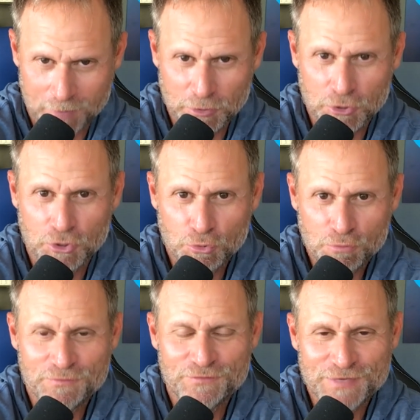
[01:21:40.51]
up to
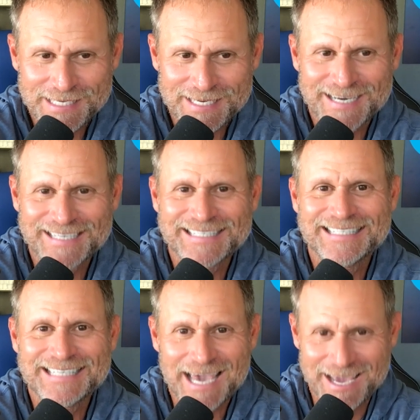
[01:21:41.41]
2 feet a
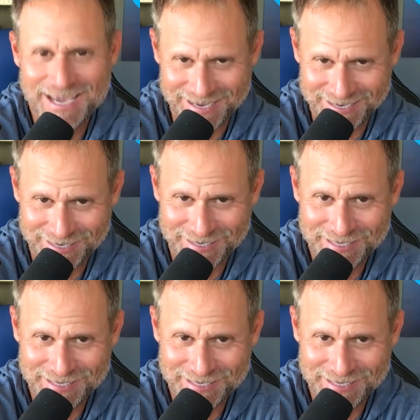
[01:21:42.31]
day.